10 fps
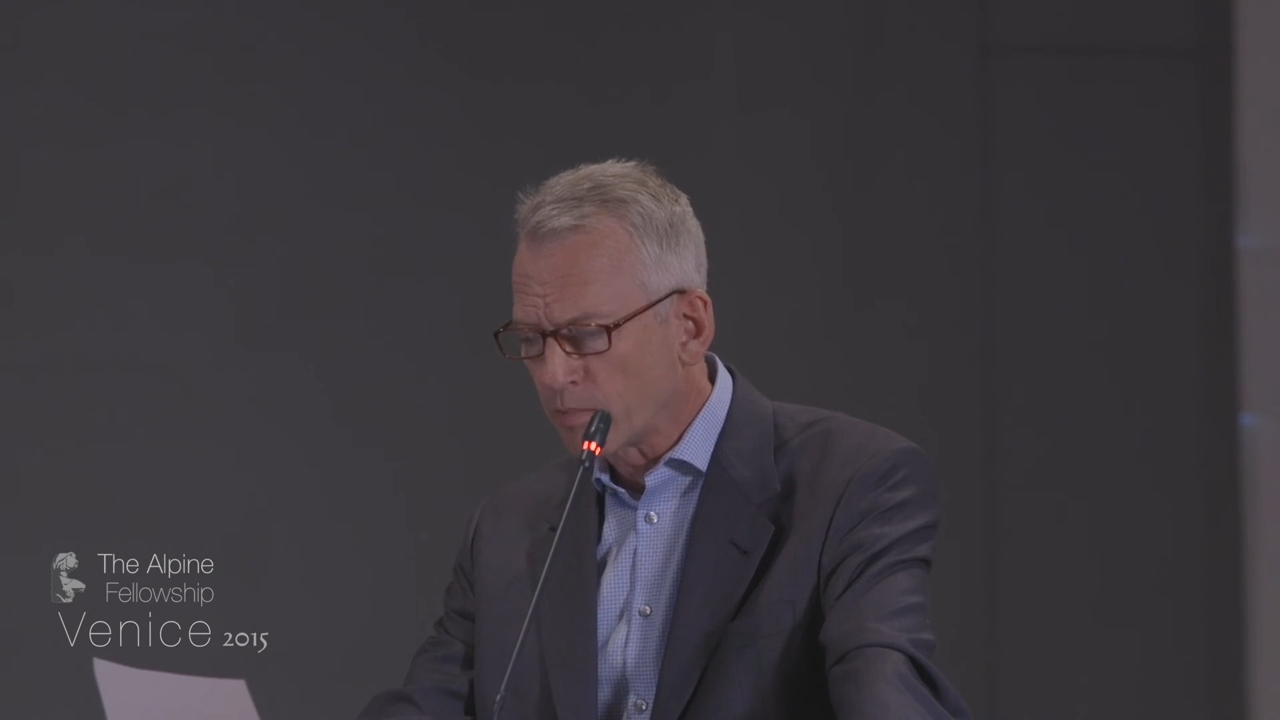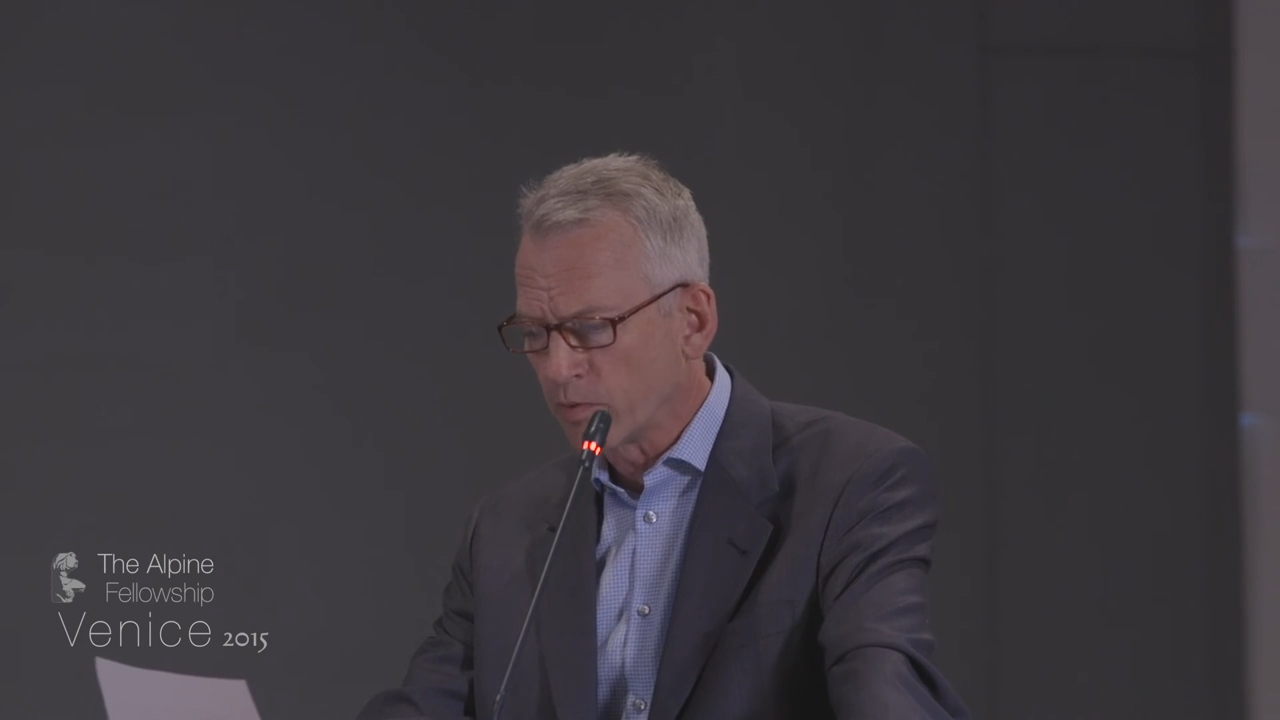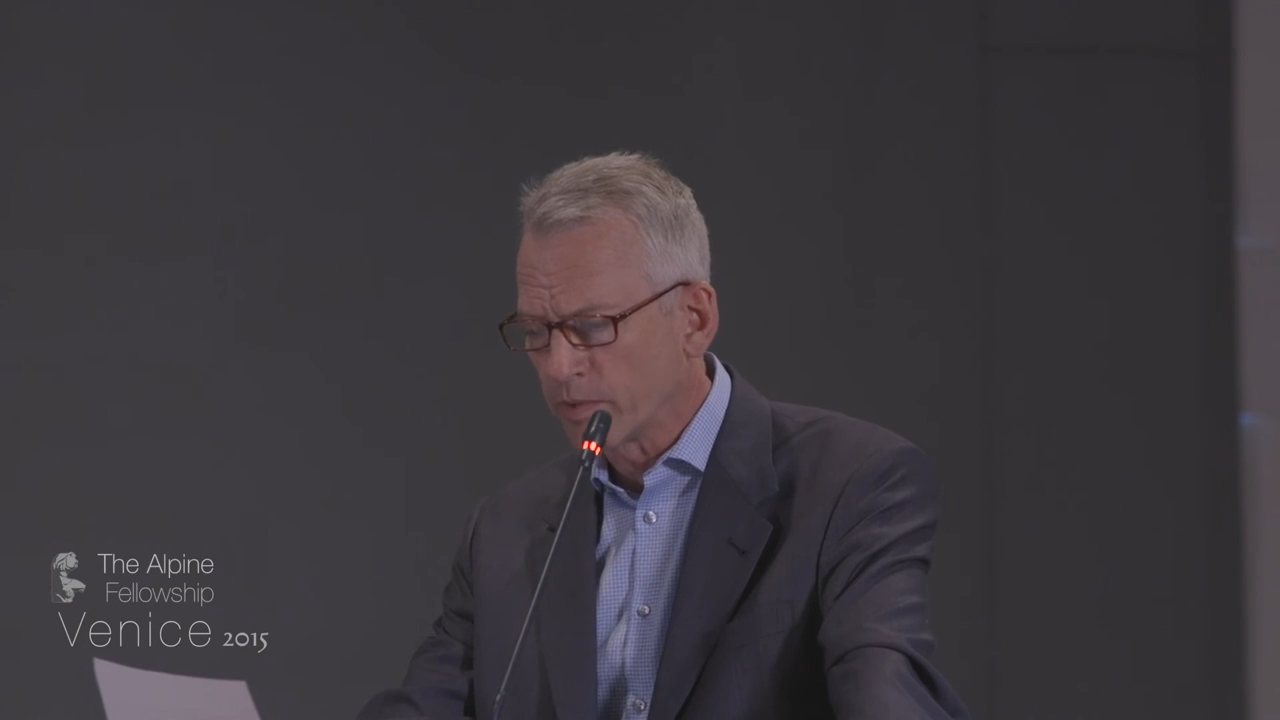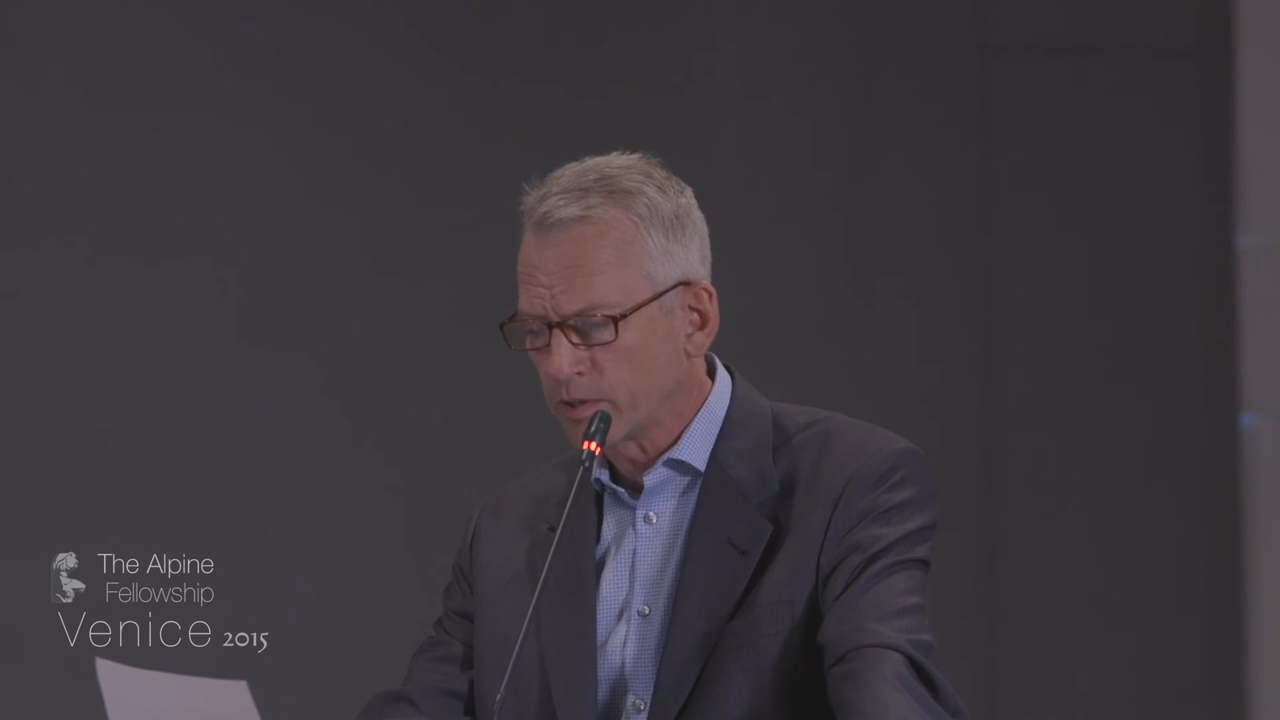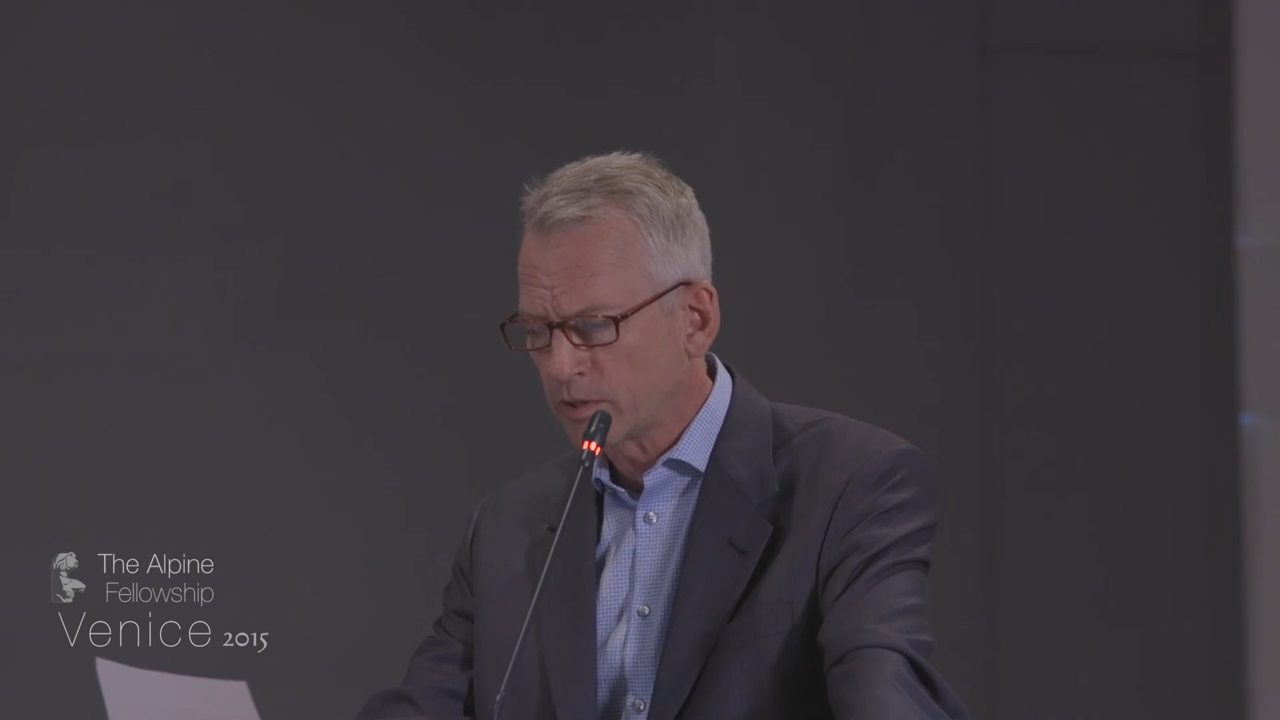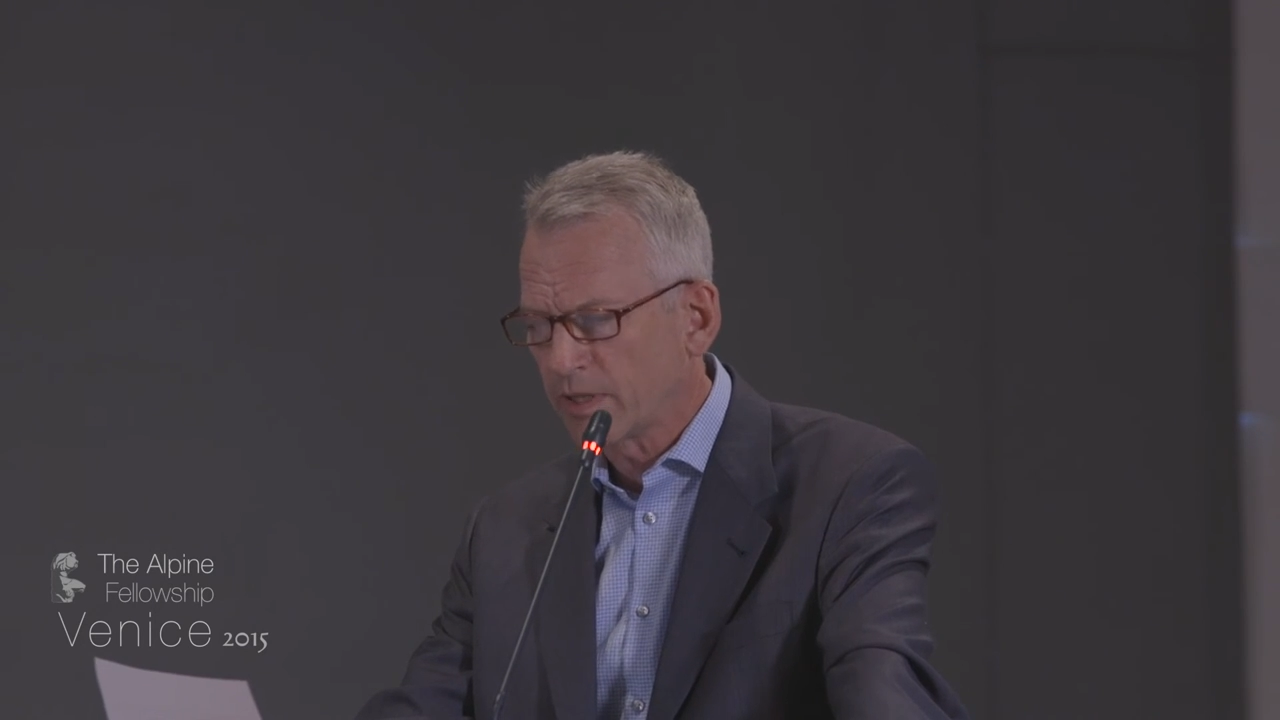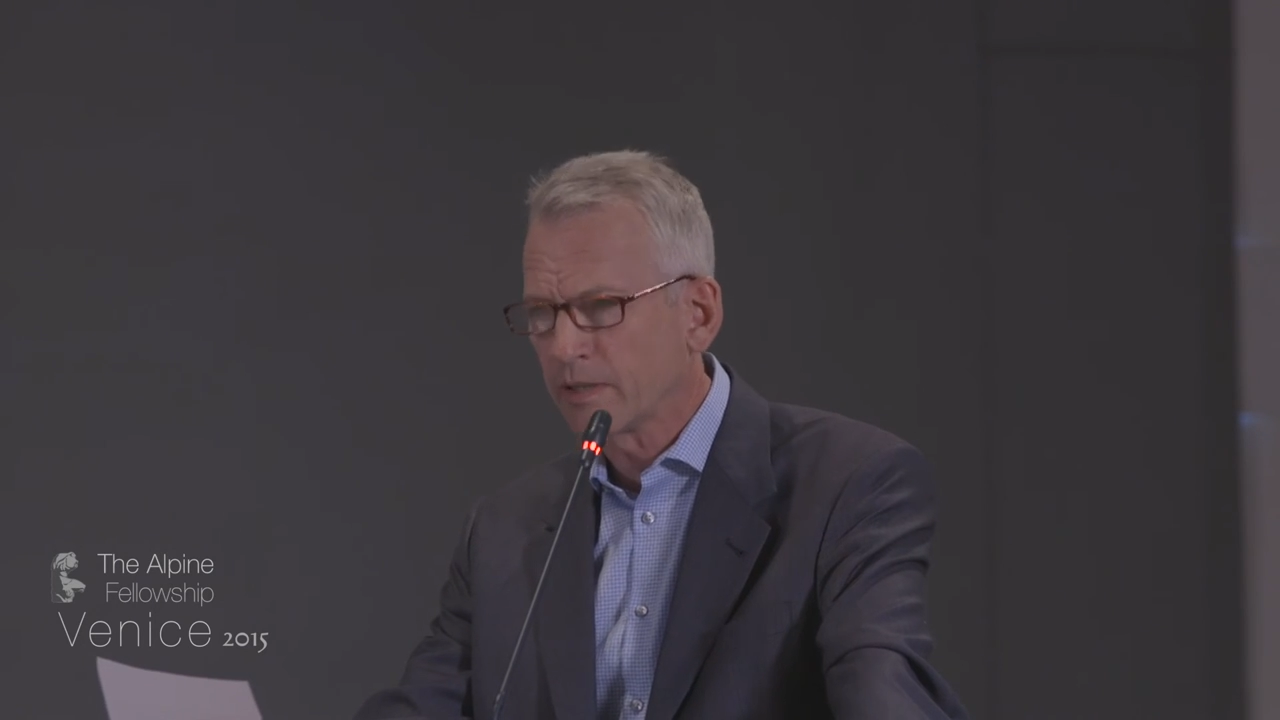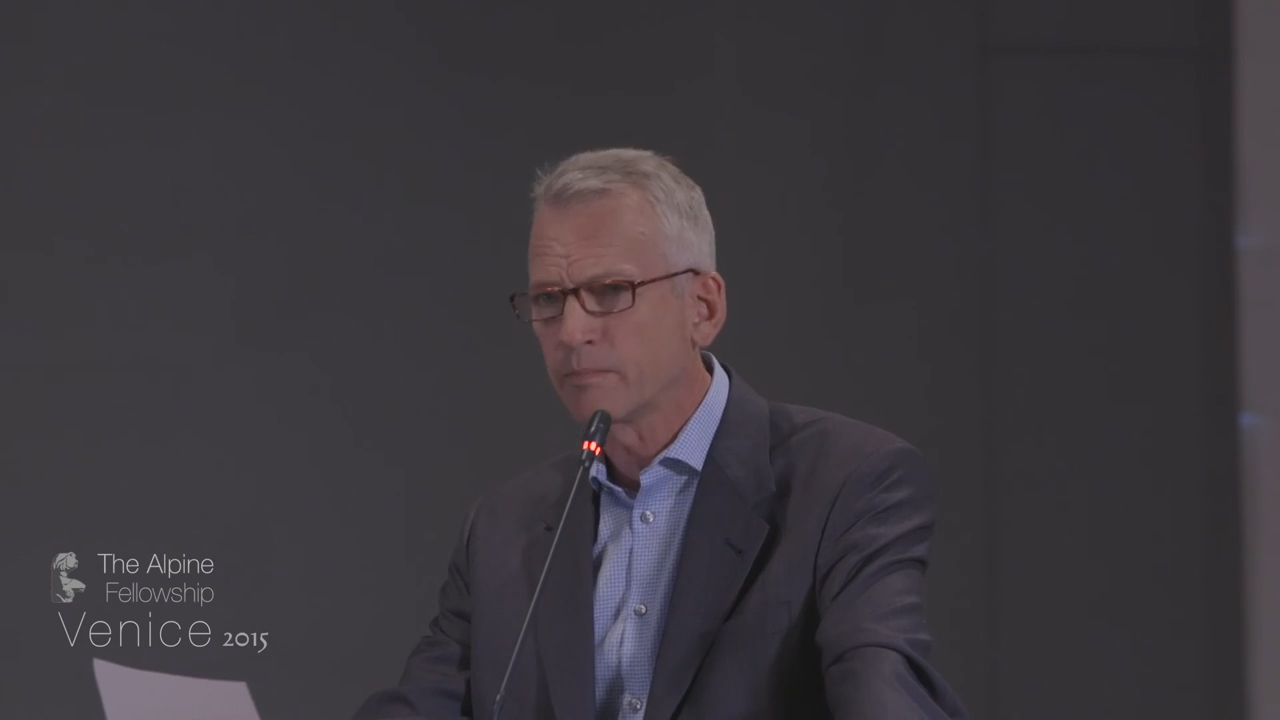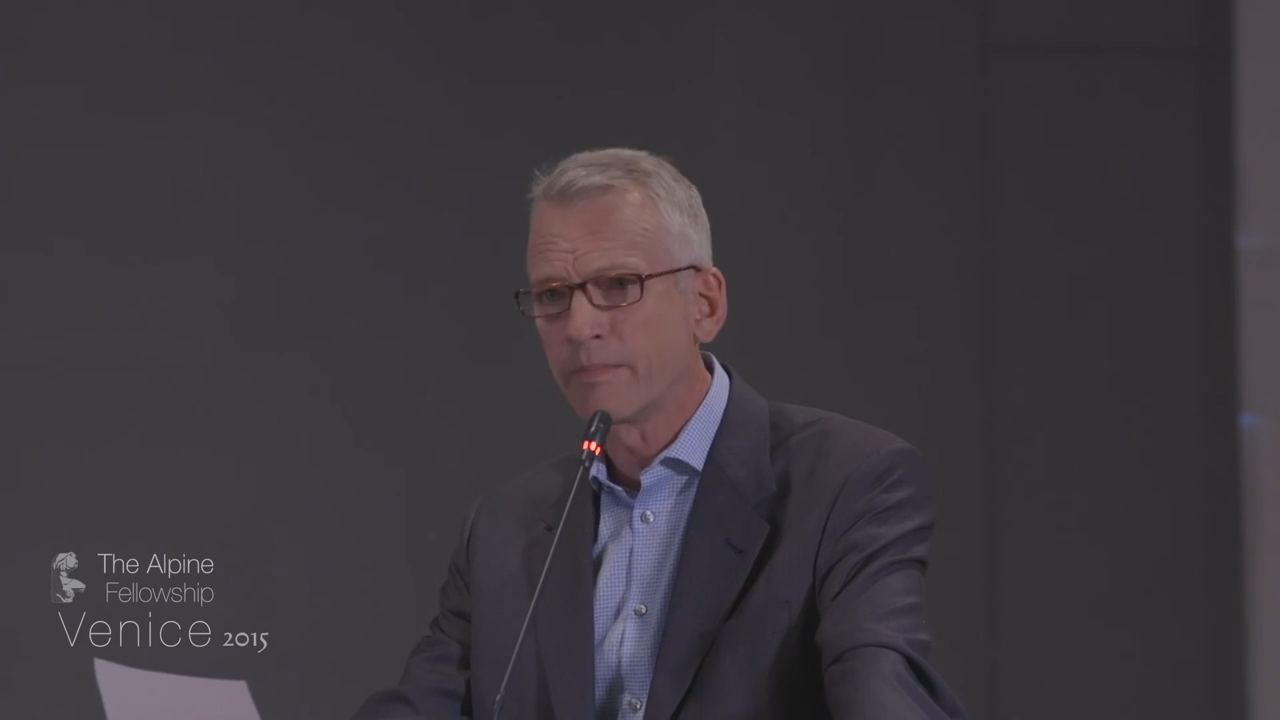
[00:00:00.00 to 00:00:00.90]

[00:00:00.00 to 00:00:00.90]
moments that